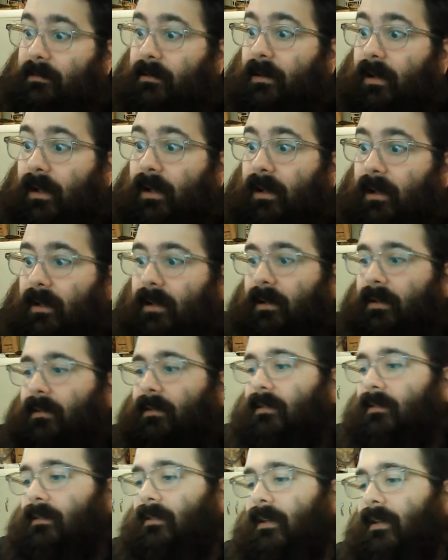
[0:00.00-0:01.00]
Ugh,
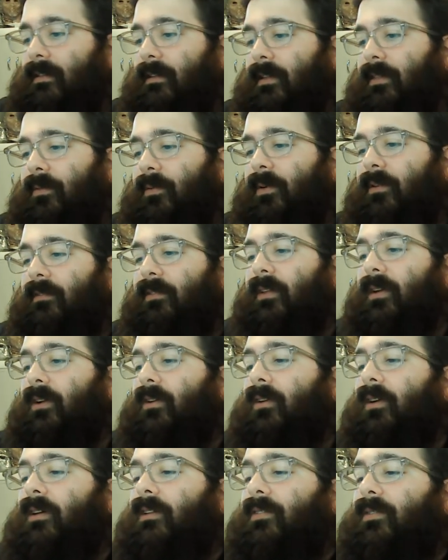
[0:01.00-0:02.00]
as I throw everything
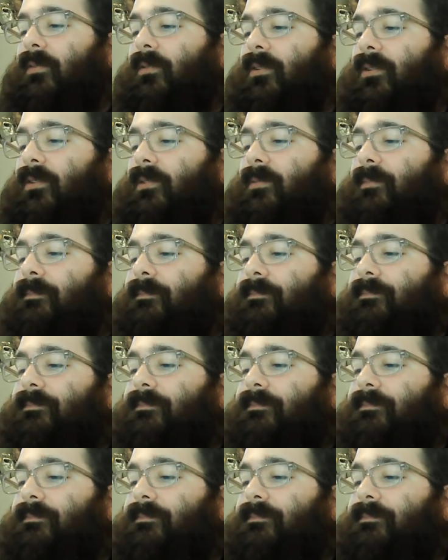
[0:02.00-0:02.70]
across the room